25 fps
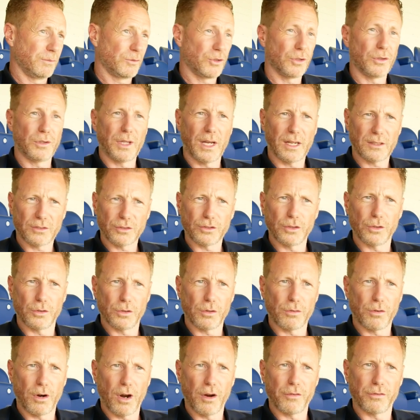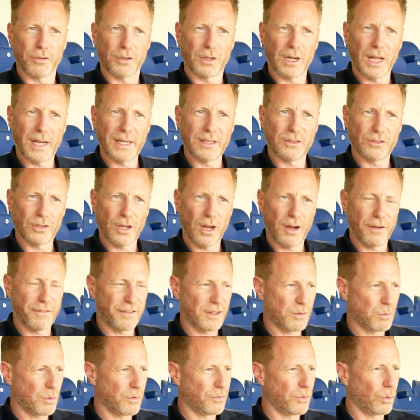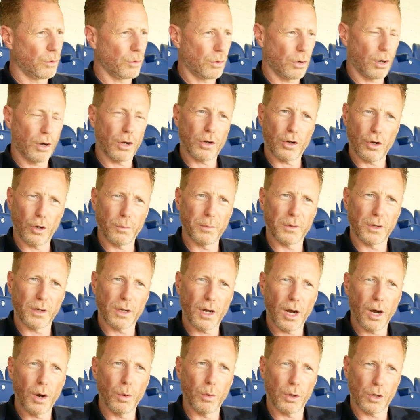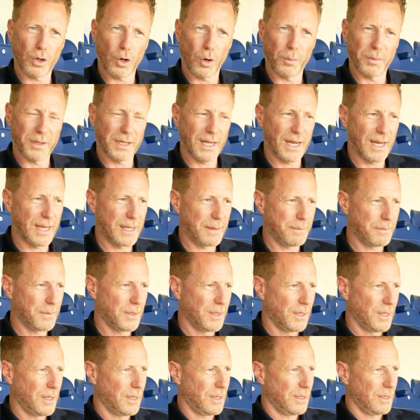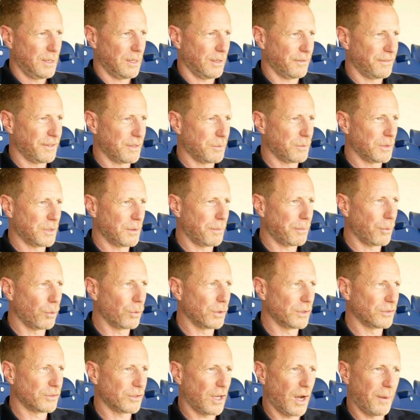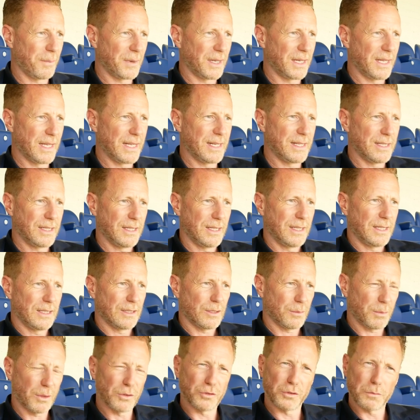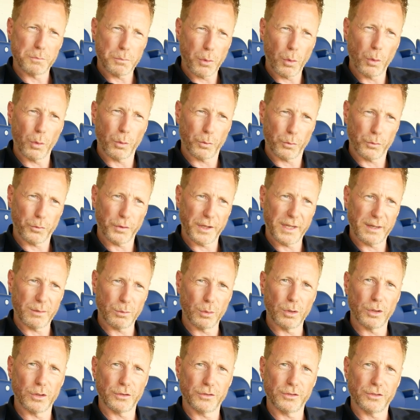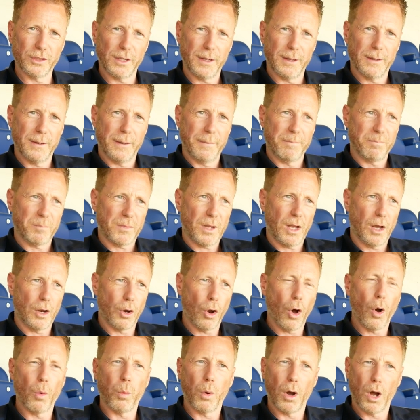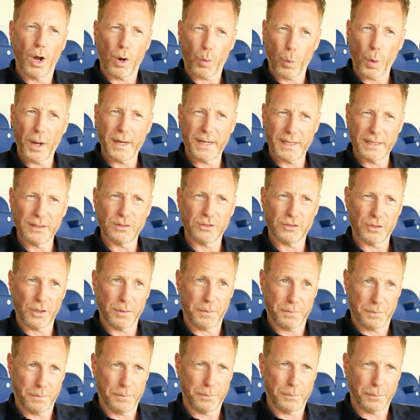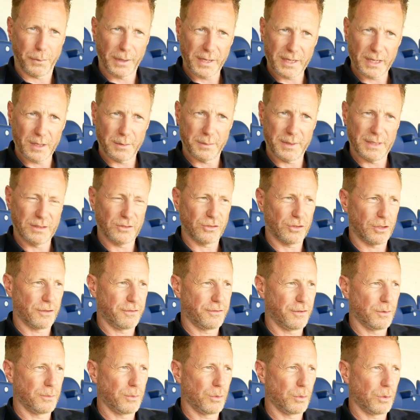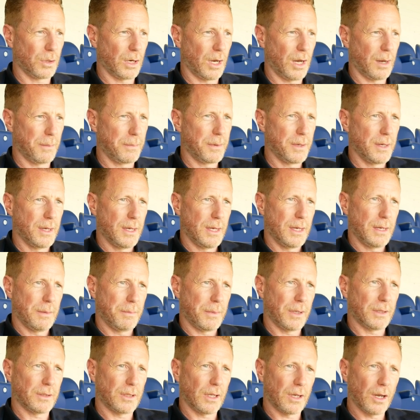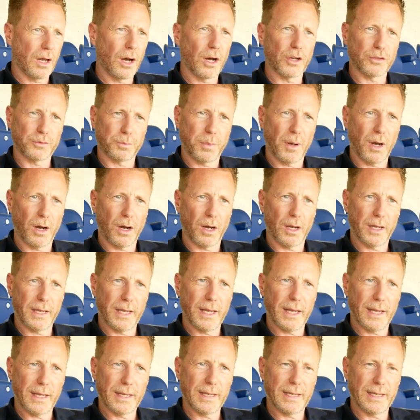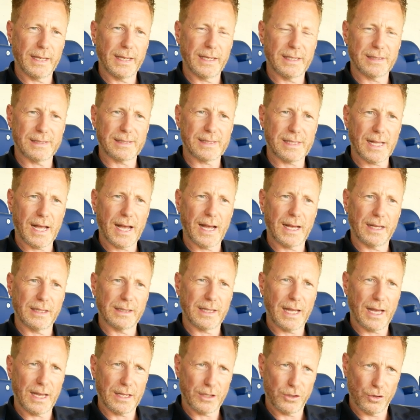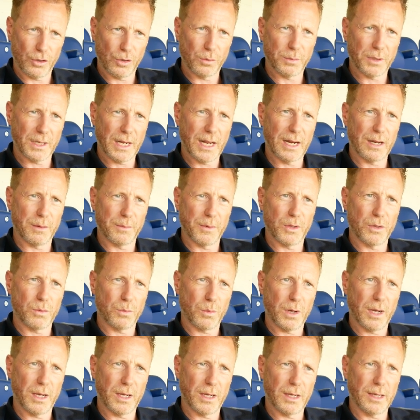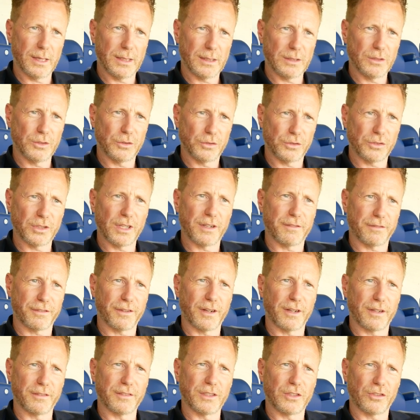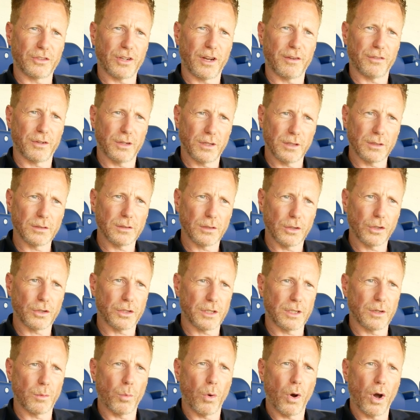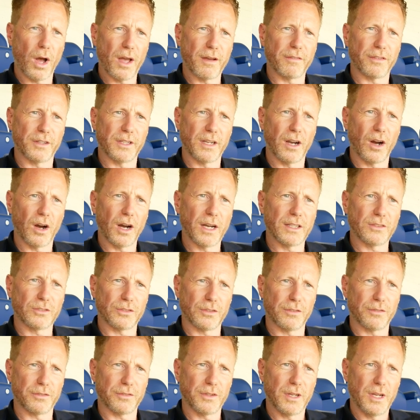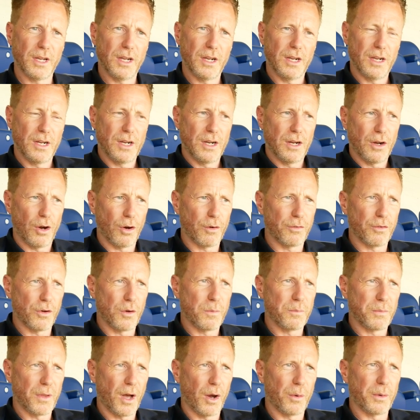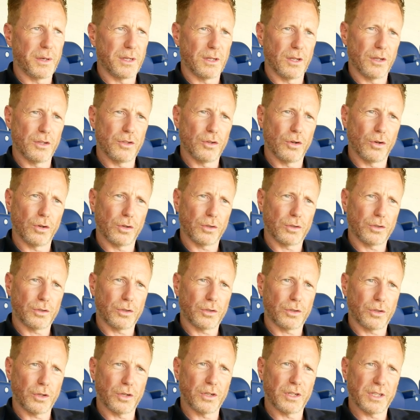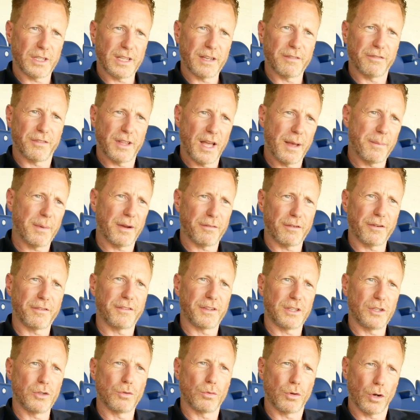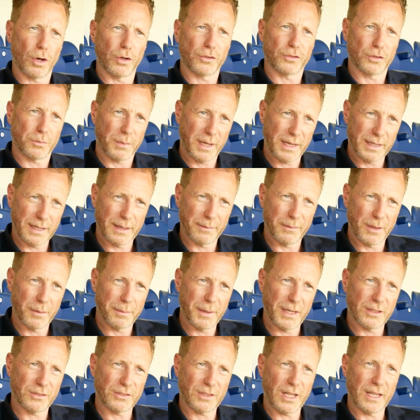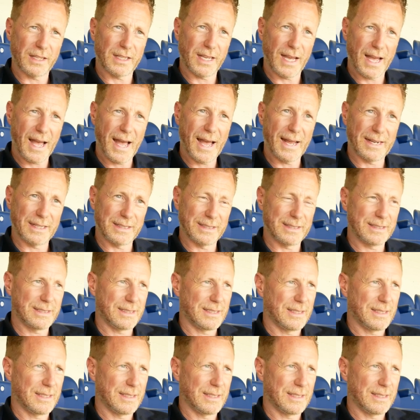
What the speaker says: do that sooner rather than later. I think we've all got a common goal, a common aim. I think with the boys coming in, the most important thing was a lot of work went into bringing them into the football club. But the last part is that human element where you sit in front of each other and look in the white of the eyes of them, knowing that you're going to give them everything you've got to make them the best they can.